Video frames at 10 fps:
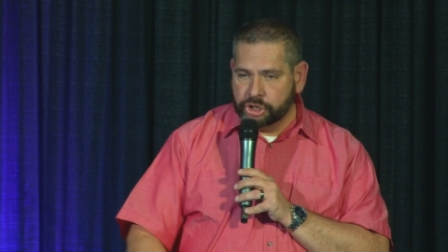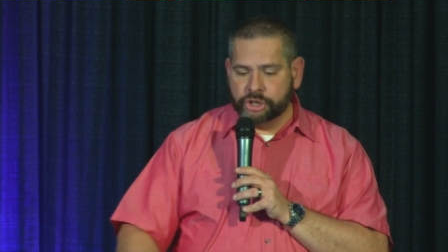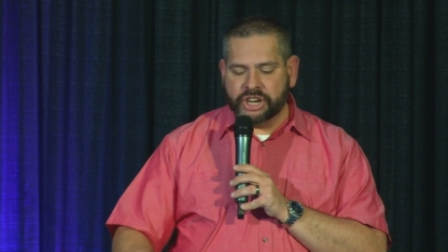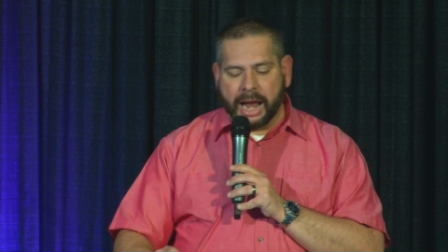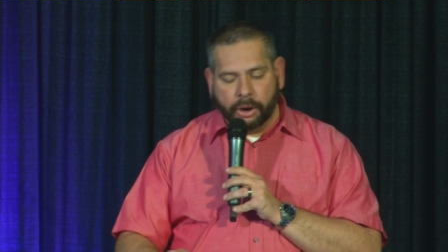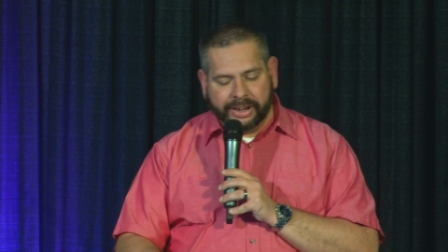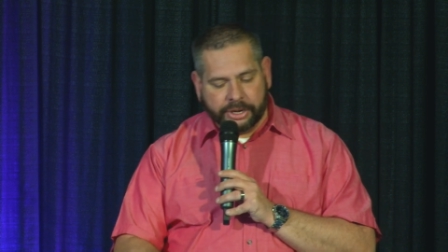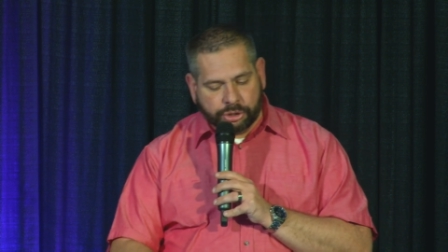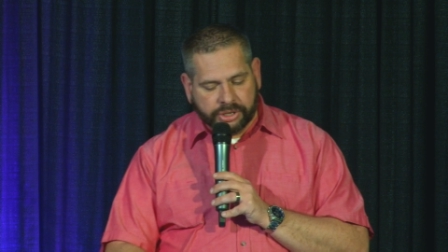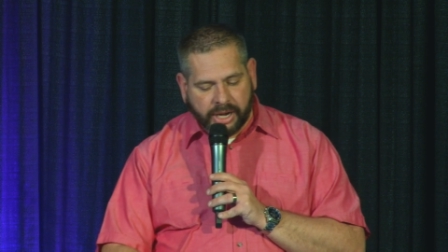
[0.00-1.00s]
Church, our
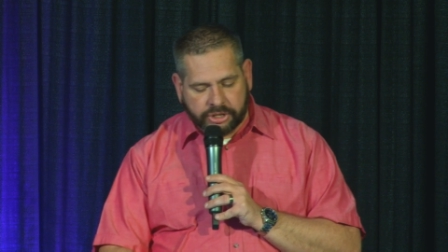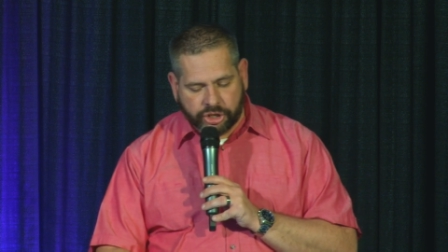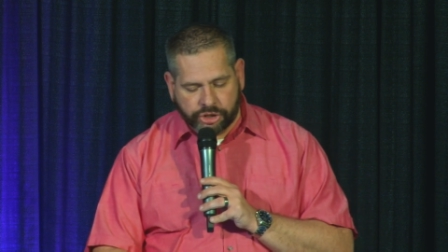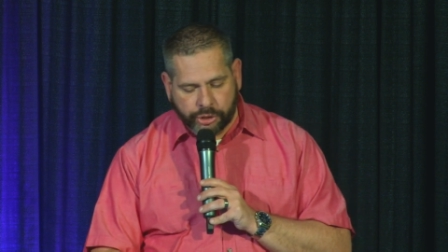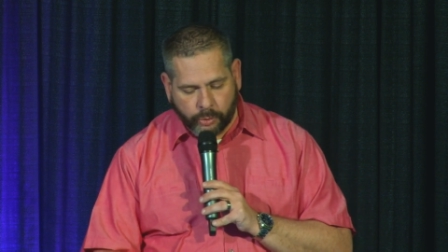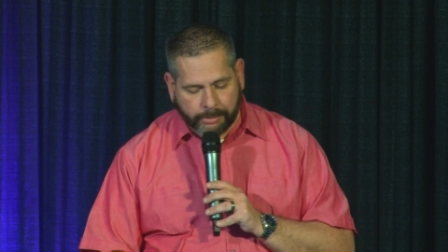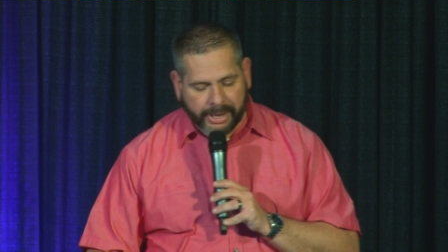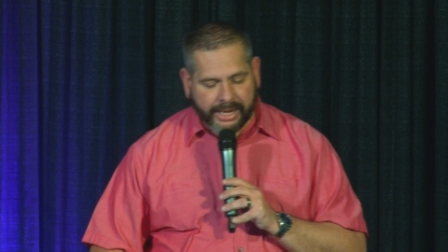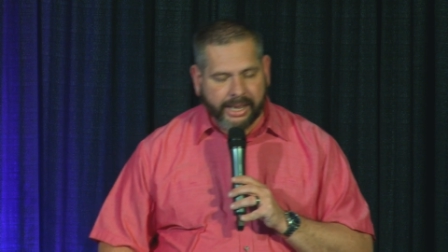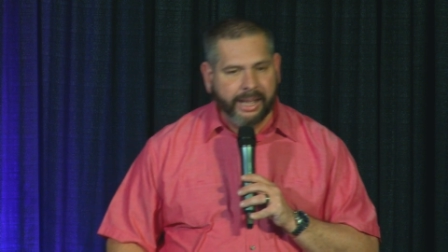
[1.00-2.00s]
introduction to
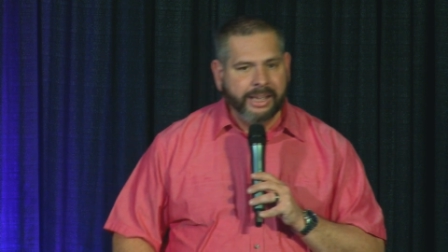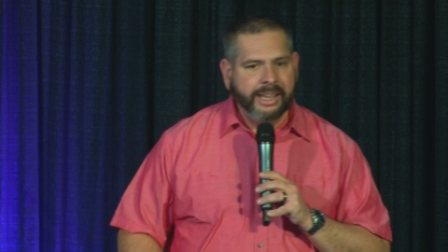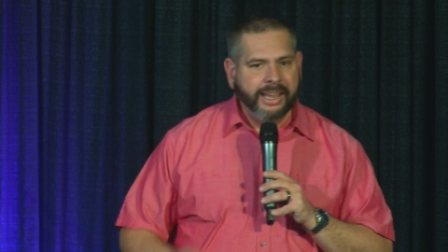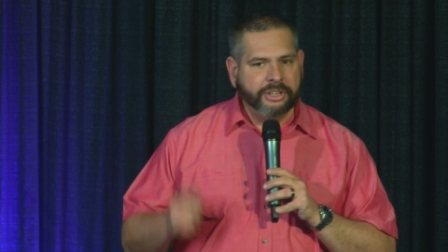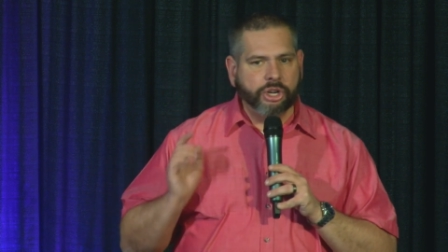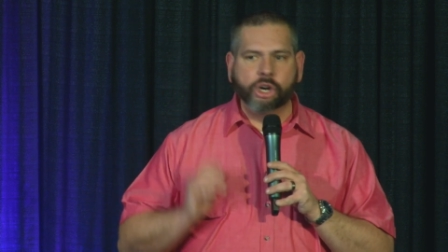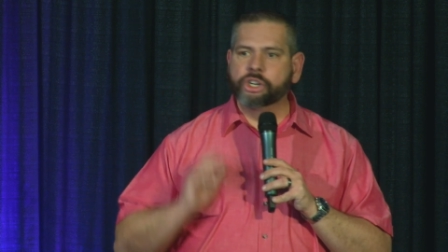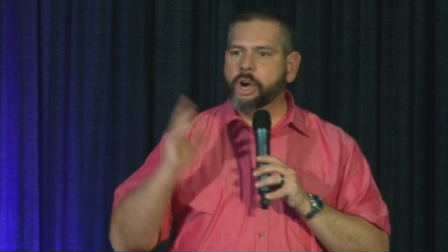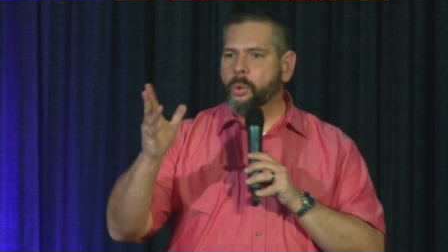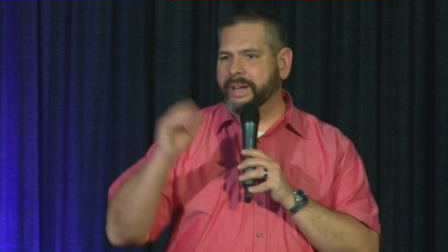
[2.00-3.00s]
Rebecca is her
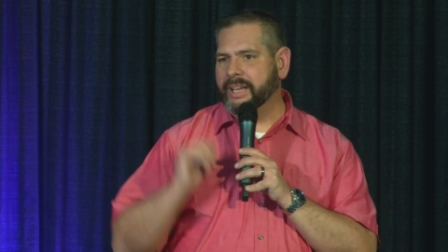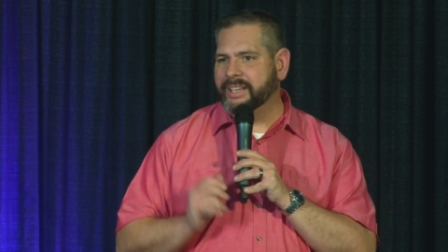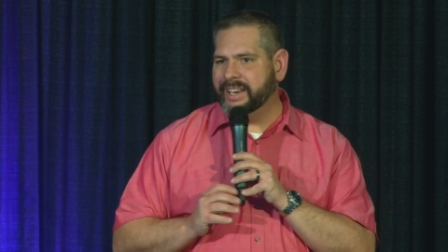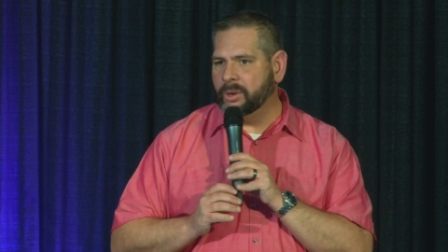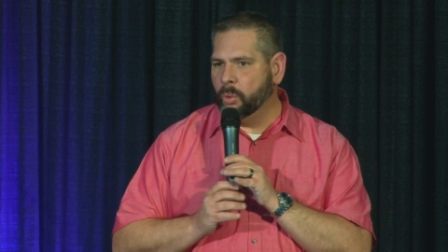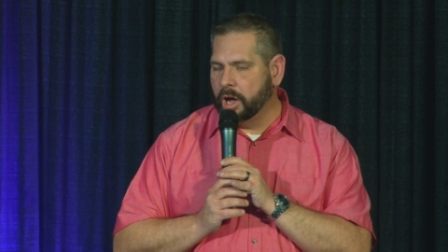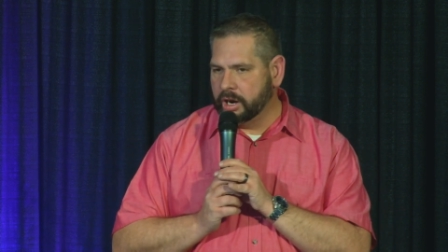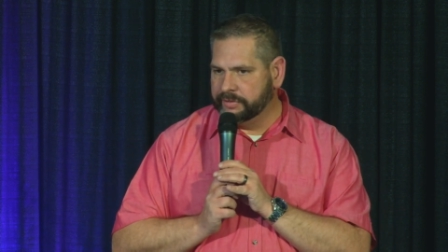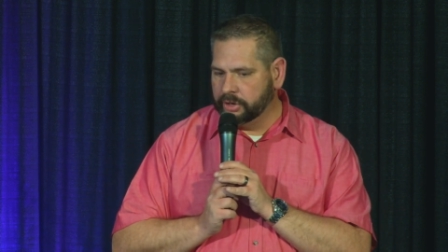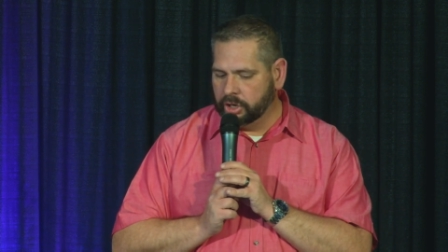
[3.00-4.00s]
going and getting
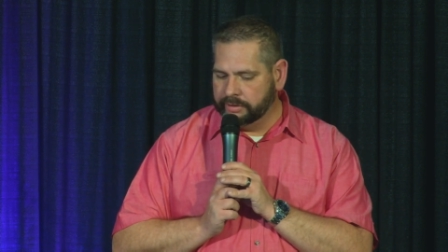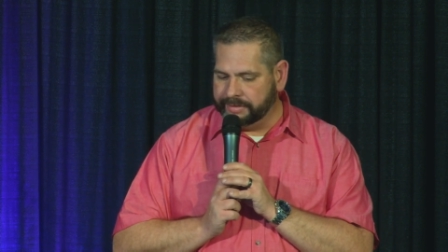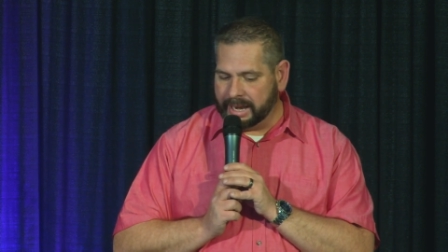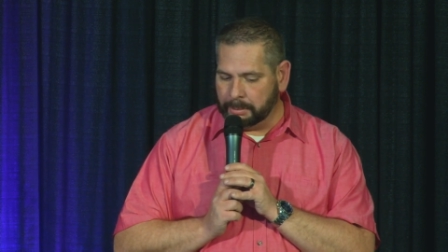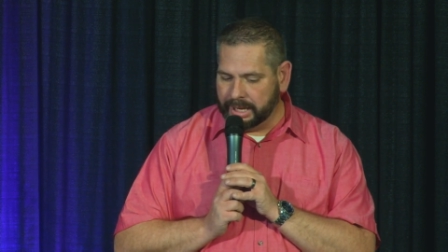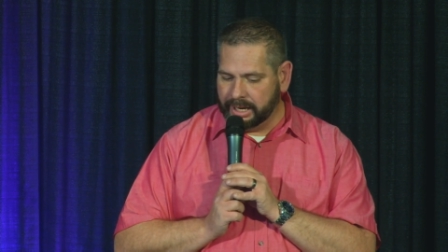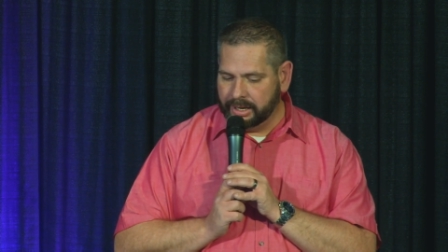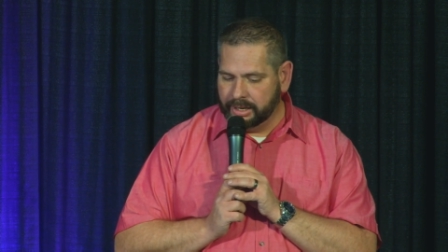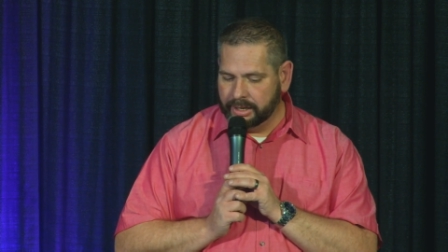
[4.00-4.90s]
water for her family.